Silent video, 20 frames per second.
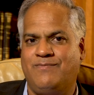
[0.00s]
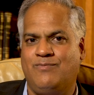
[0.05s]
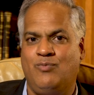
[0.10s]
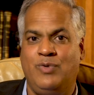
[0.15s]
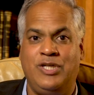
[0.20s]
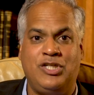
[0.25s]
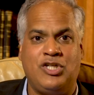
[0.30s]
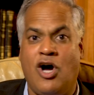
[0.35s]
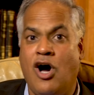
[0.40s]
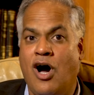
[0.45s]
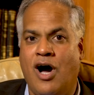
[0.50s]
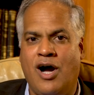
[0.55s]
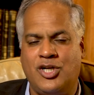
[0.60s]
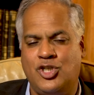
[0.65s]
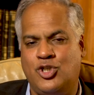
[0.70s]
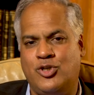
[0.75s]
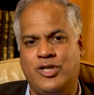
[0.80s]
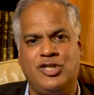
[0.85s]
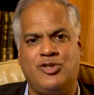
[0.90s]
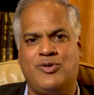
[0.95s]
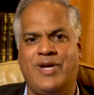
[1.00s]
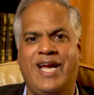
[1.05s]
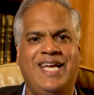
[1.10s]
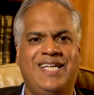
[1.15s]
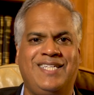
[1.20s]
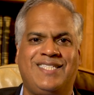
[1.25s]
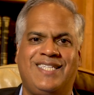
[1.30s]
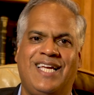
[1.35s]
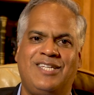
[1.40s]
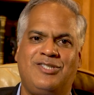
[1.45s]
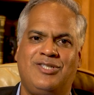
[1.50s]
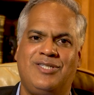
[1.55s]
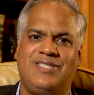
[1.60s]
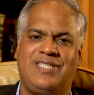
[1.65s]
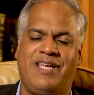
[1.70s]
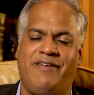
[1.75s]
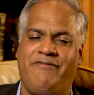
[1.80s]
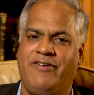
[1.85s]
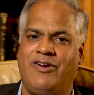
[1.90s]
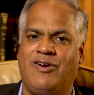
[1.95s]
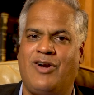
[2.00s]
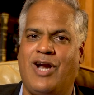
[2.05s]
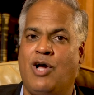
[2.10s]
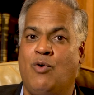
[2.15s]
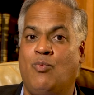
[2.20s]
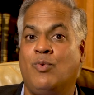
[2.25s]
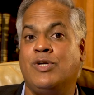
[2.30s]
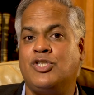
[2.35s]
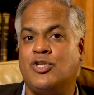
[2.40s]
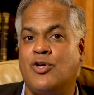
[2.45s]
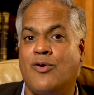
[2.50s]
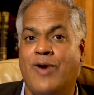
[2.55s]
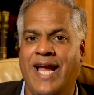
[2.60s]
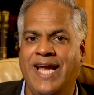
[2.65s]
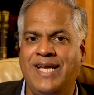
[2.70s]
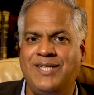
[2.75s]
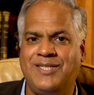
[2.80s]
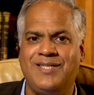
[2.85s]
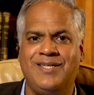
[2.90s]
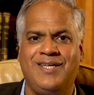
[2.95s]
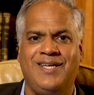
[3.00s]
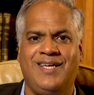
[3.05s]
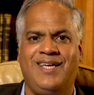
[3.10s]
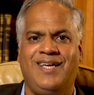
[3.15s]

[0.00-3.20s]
We talk during training sessions, I figure out what's great,